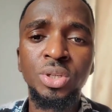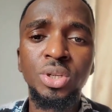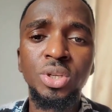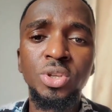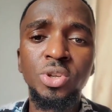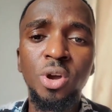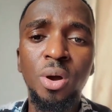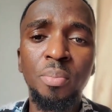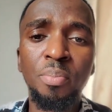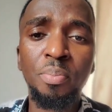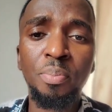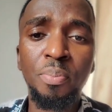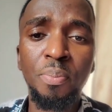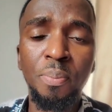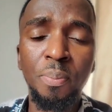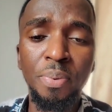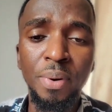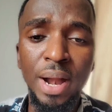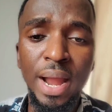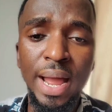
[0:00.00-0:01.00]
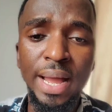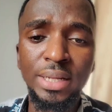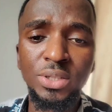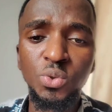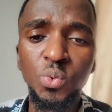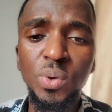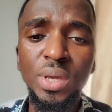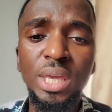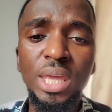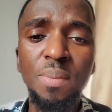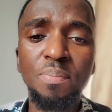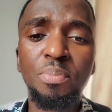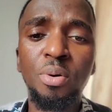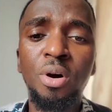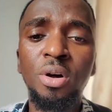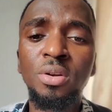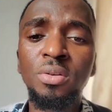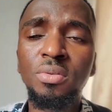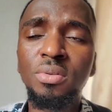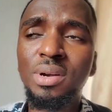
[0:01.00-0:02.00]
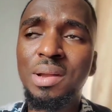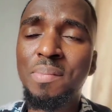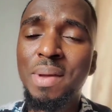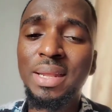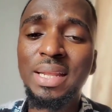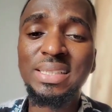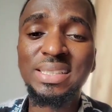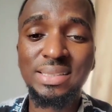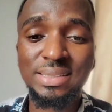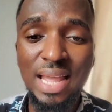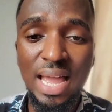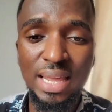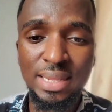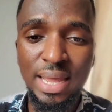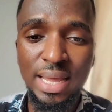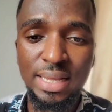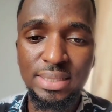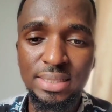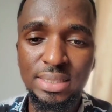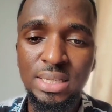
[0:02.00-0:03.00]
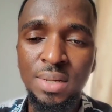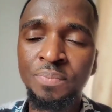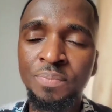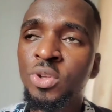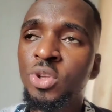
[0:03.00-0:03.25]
Your brand will keep on remaining stagnant.